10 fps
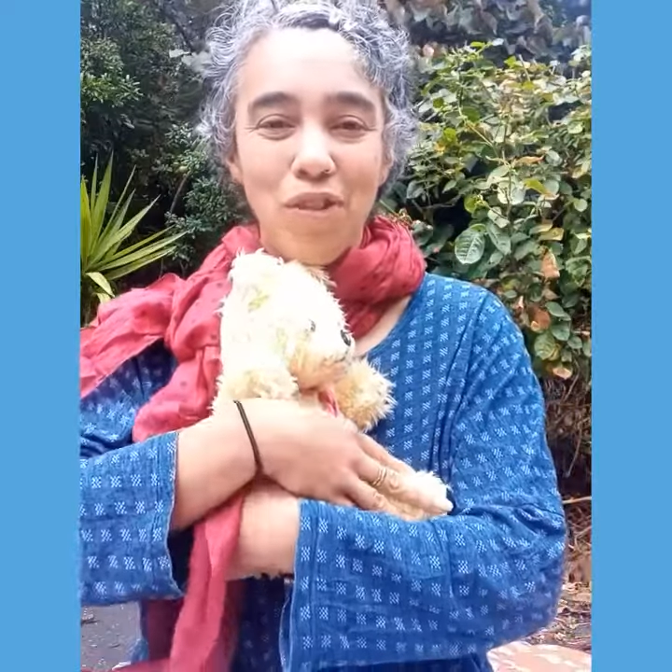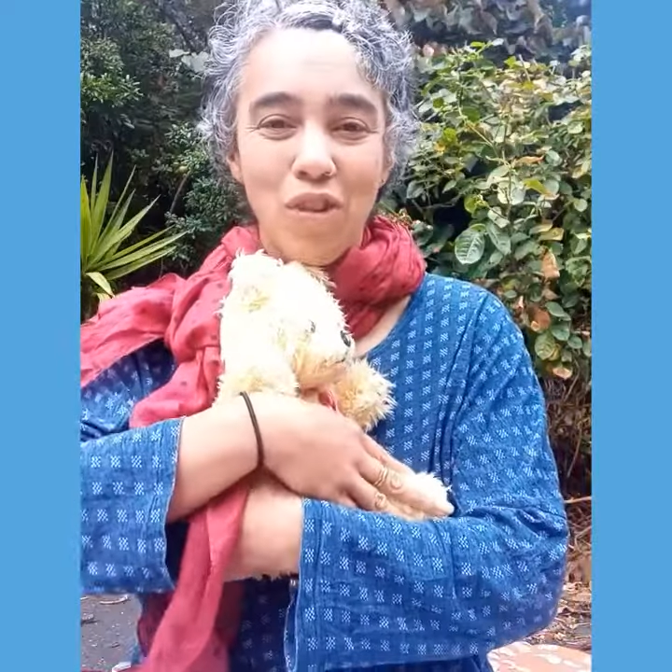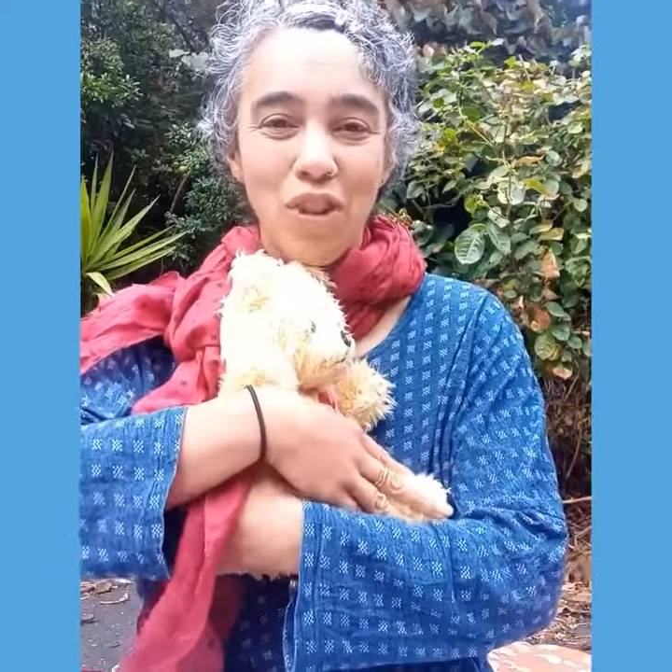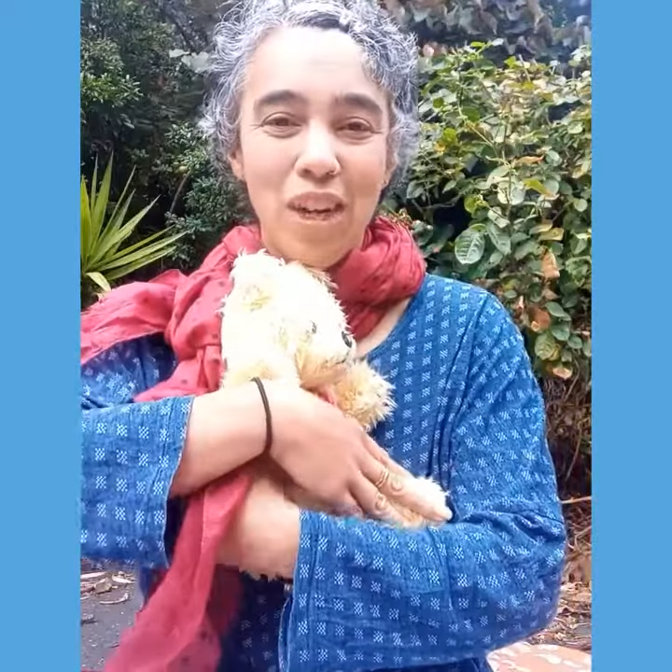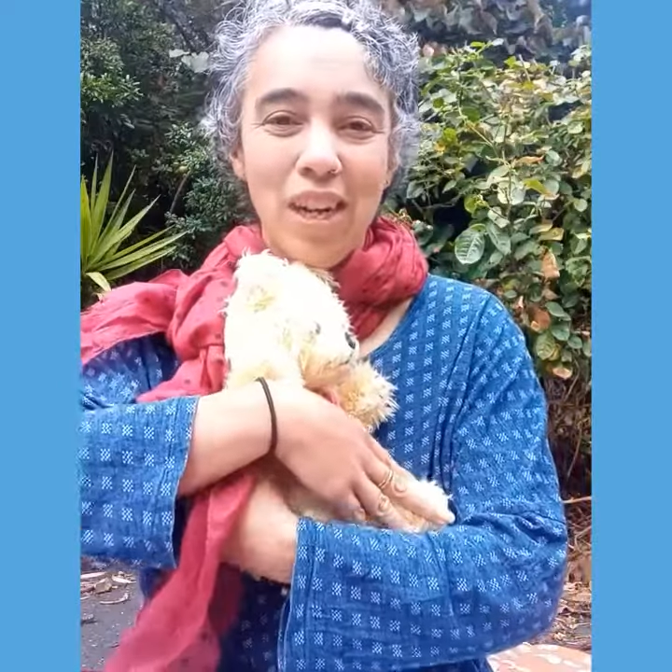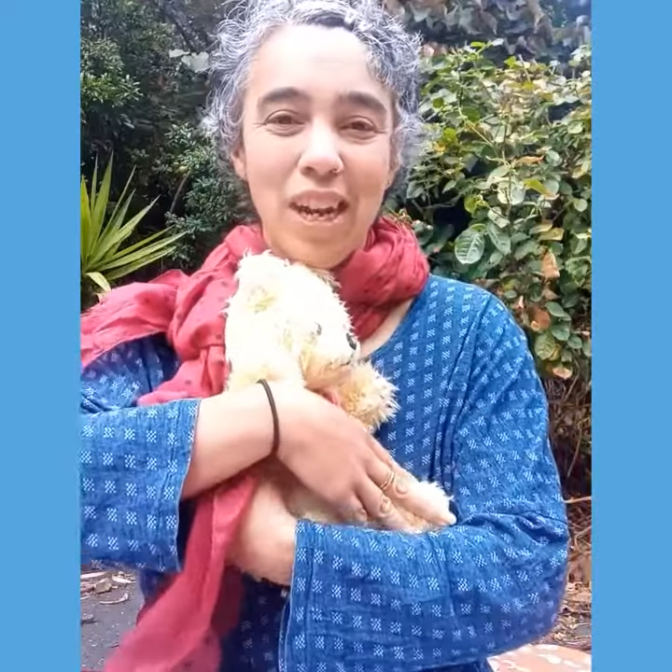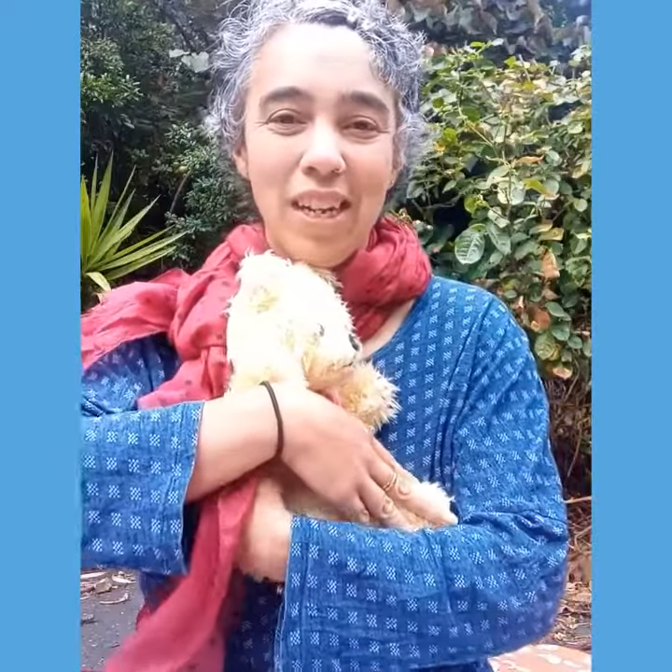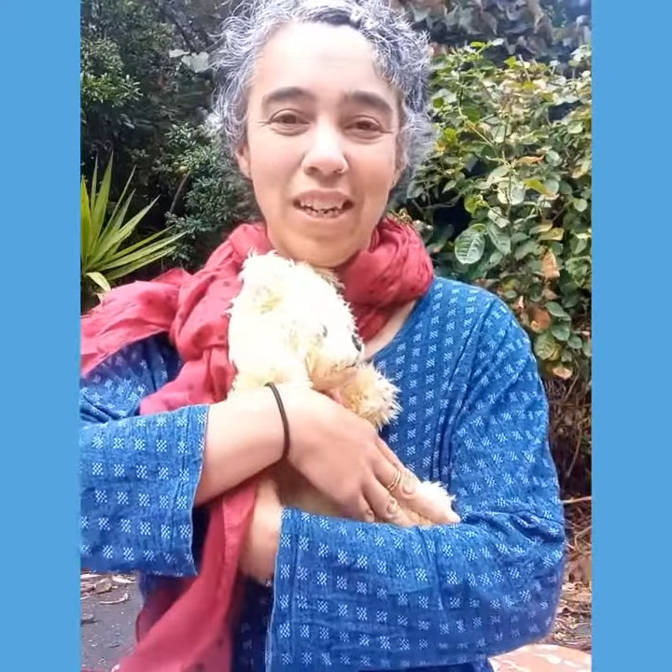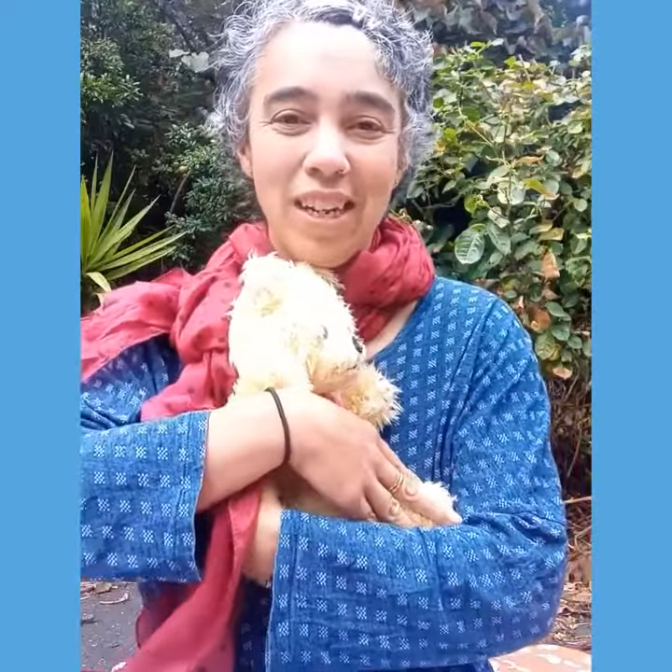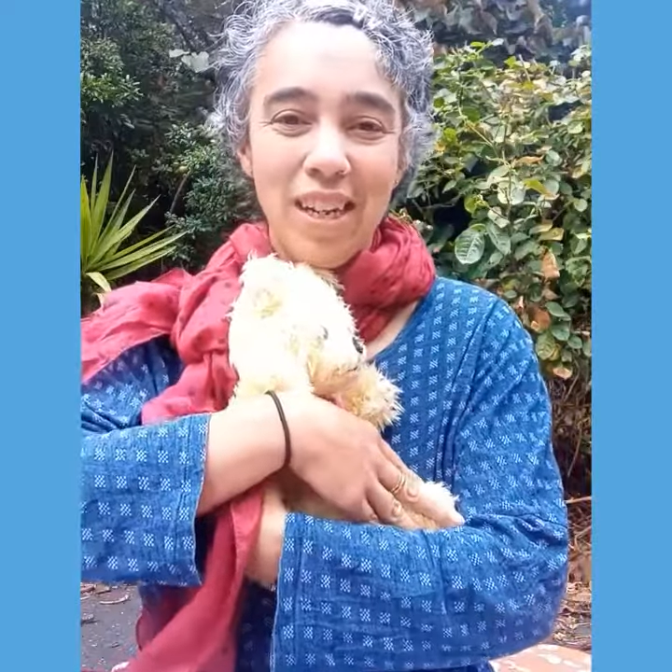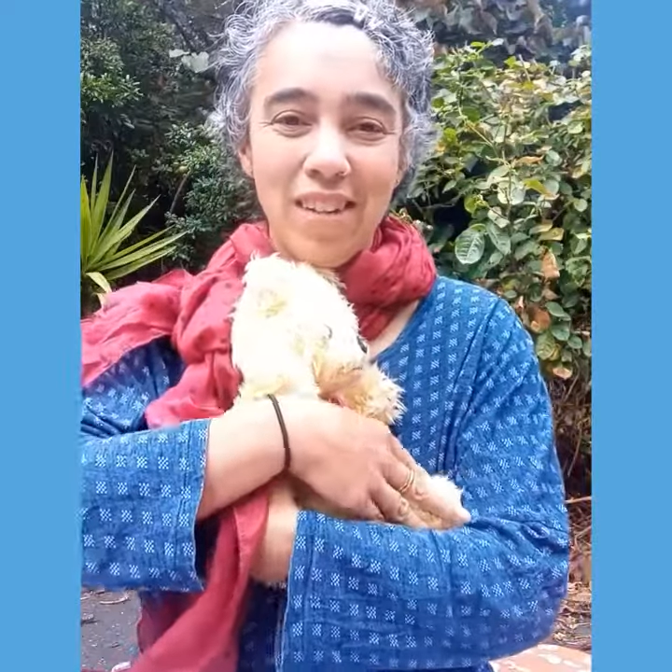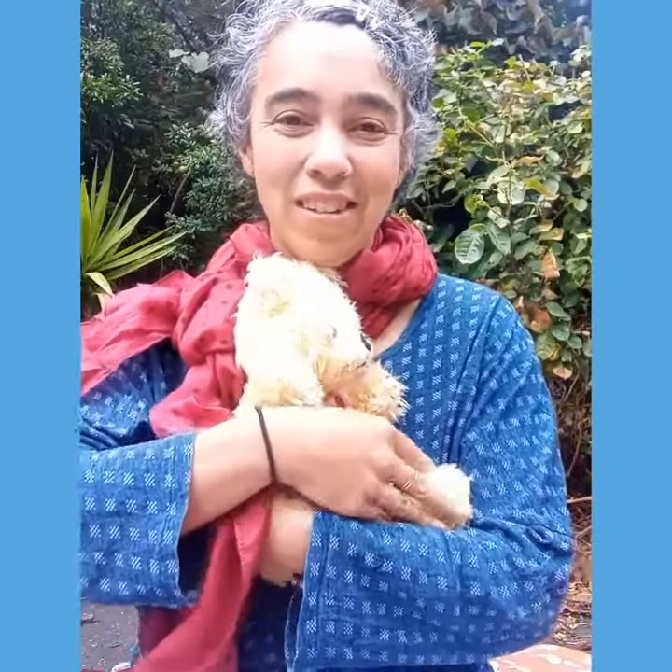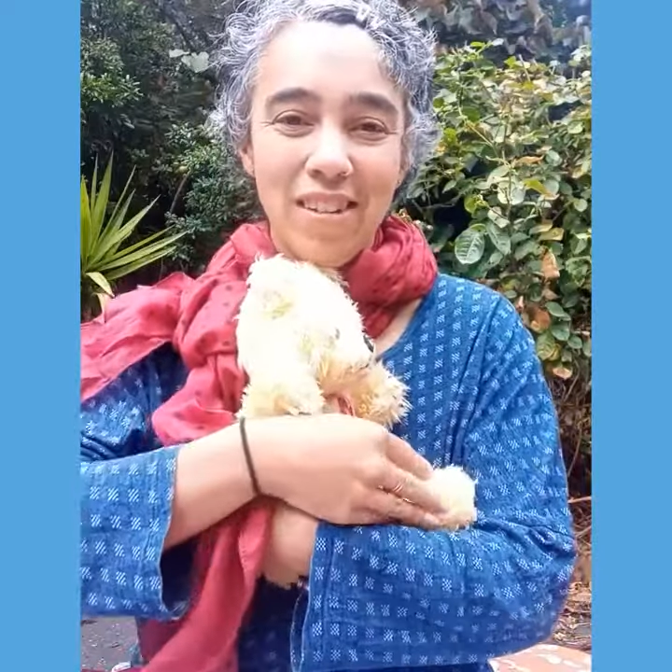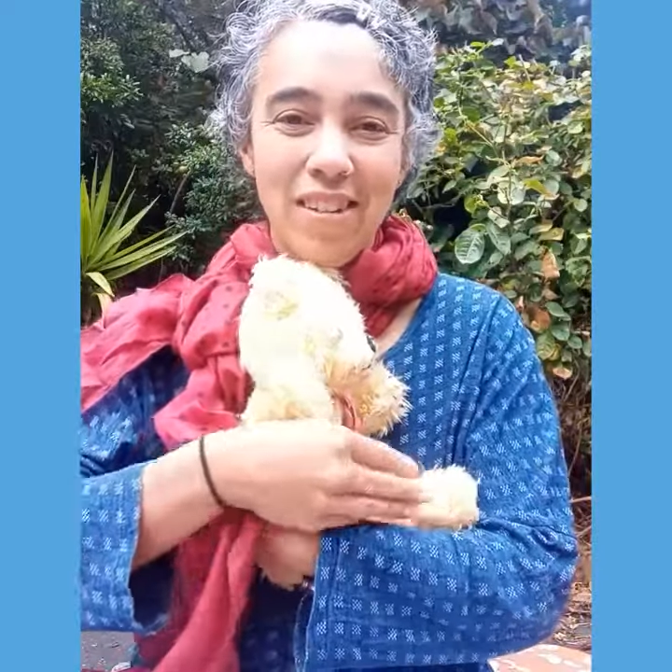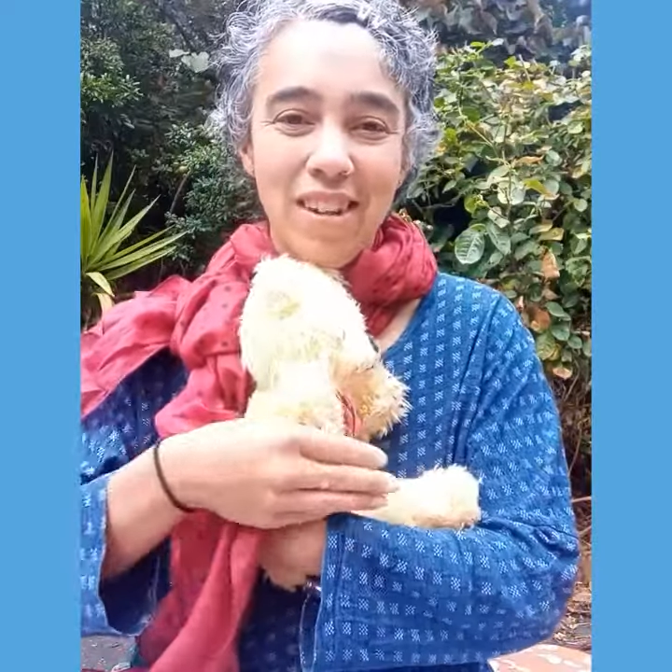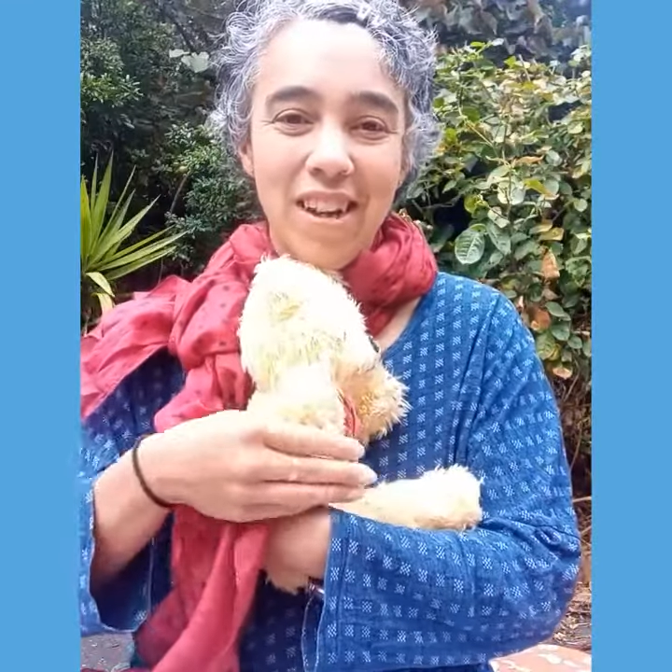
joy and connection.